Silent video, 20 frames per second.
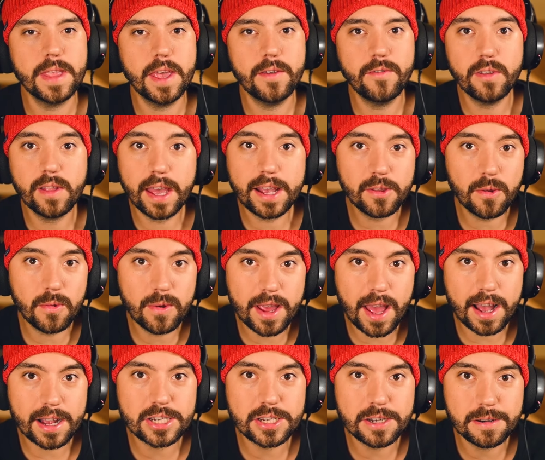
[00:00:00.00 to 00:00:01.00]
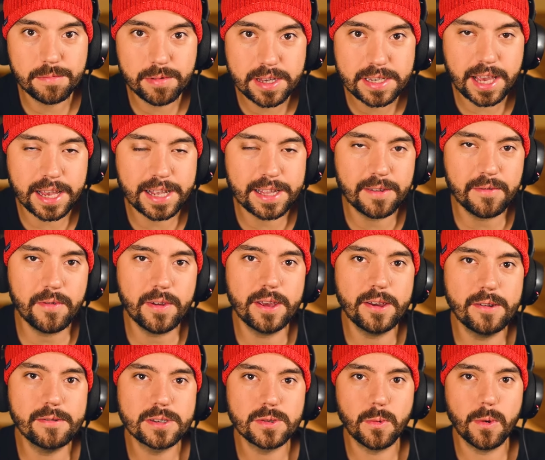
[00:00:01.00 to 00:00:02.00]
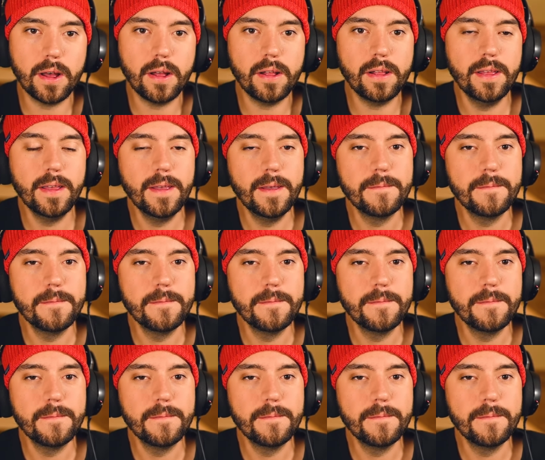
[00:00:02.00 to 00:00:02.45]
If you liked the reaction, please like the video as well.